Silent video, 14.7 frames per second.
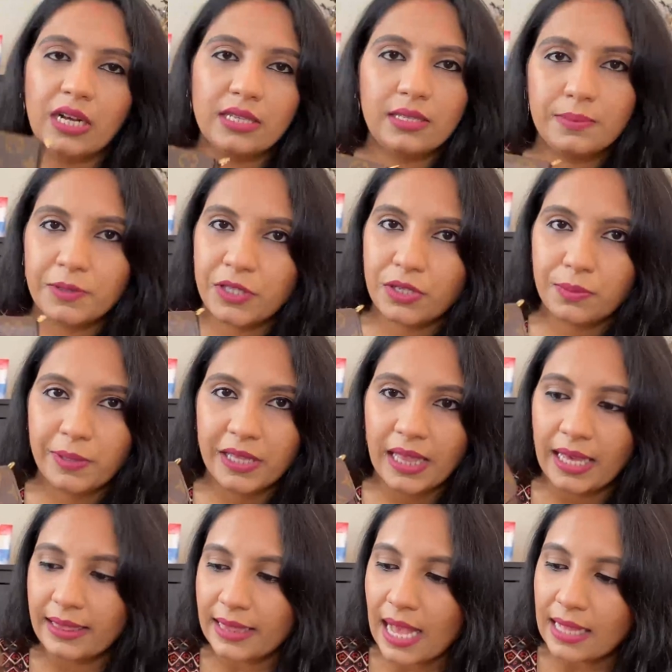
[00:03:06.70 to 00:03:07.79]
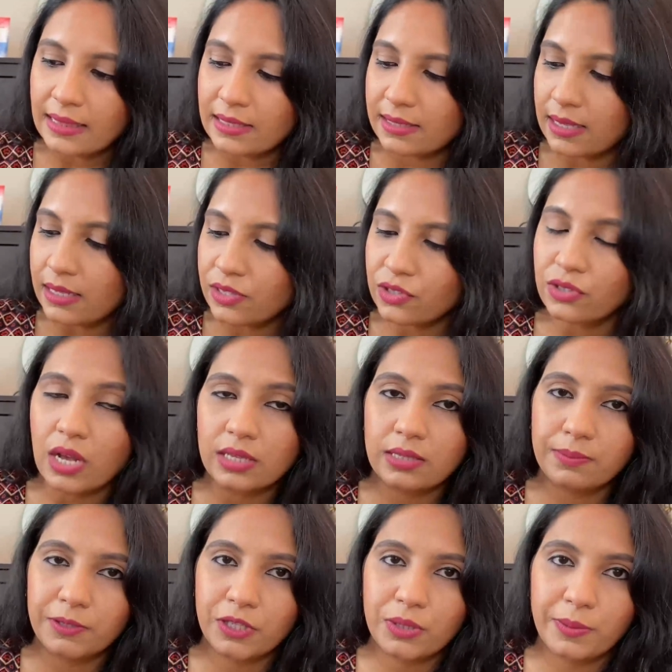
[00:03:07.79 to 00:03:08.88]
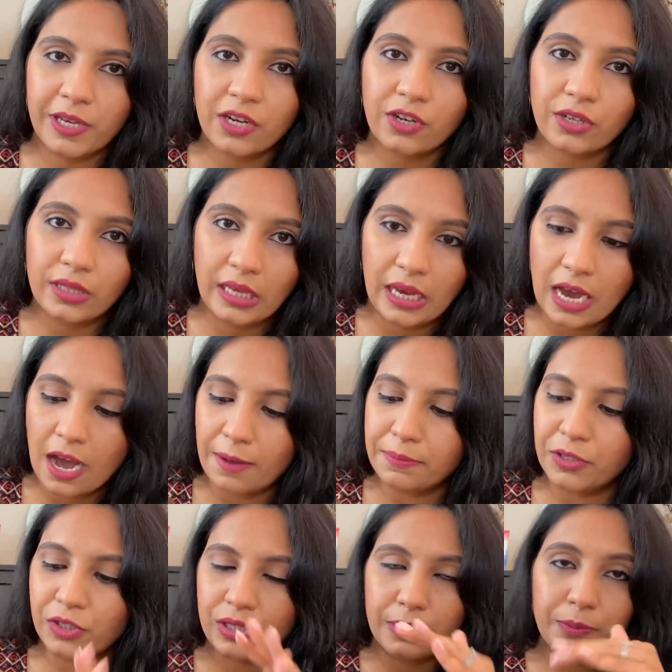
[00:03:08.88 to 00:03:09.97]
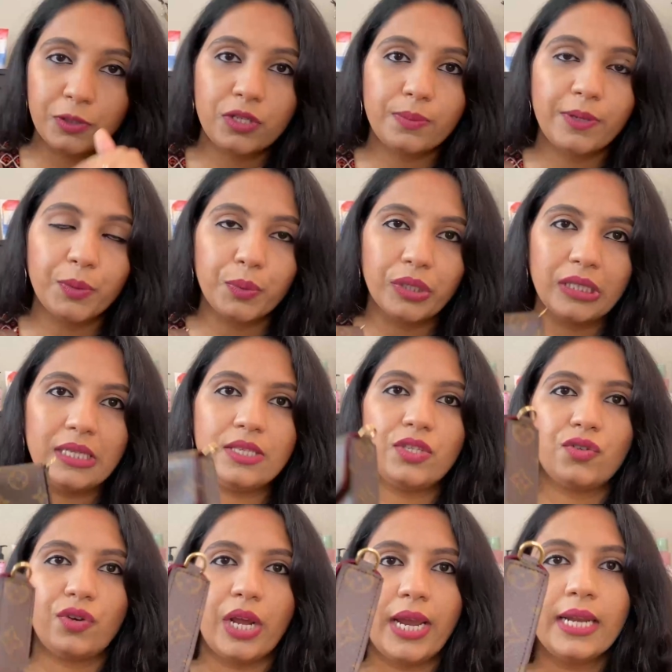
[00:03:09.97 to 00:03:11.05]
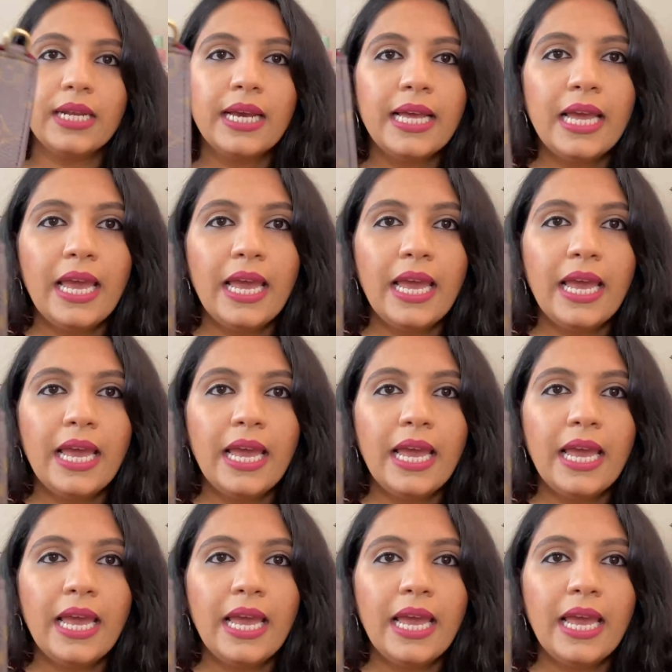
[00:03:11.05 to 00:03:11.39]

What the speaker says: not supposed to be like that. The sides are not supposed to be curling up. They're supposed to be really straight.